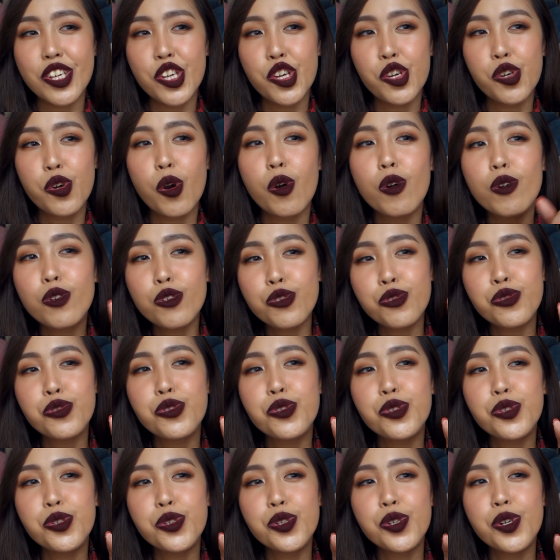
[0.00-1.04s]
you go
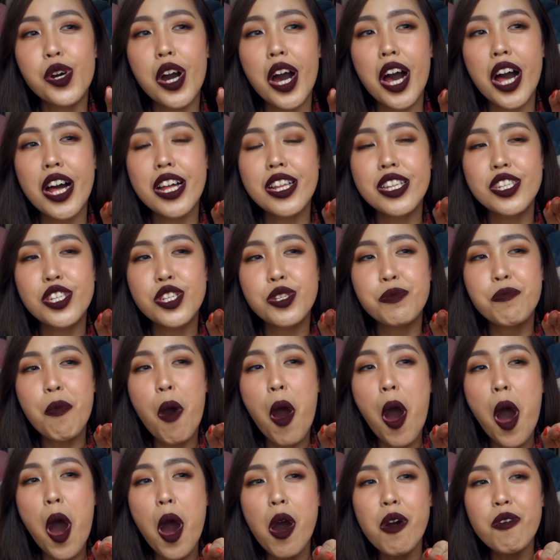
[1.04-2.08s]
through a
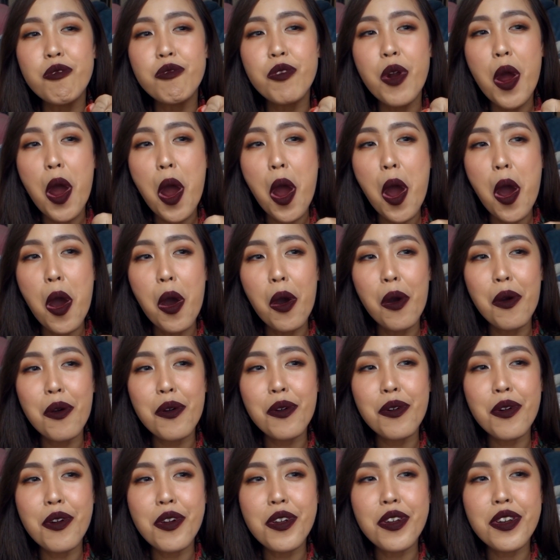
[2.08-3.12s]
small
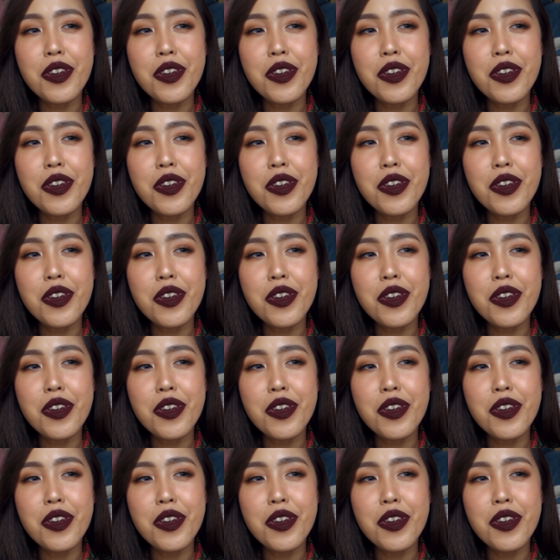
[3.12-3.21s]
road.